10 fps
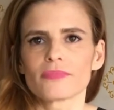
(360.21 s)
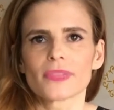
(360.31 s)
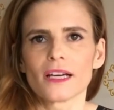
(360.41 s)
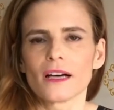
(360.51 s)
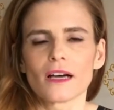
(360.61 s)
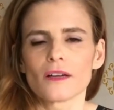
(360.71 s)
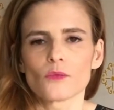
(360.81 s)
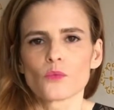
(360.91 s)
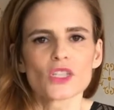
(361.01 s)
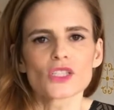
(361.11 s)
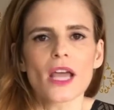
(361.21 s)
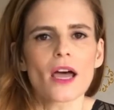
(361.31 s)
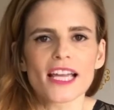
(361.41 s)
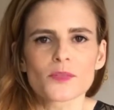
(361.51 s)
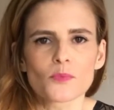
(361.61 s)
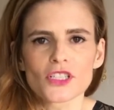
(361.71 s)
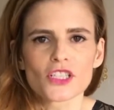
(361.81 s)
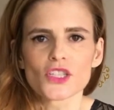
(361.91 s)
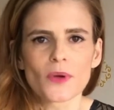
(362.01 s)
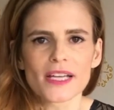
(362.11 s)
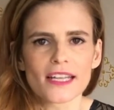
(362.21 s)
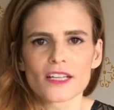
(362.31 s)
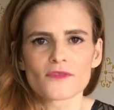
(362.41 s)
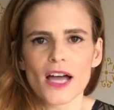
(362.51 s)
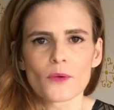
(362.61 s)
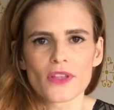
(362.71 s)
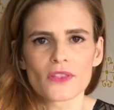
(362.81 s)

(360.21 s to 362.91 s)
the which expert did you identify with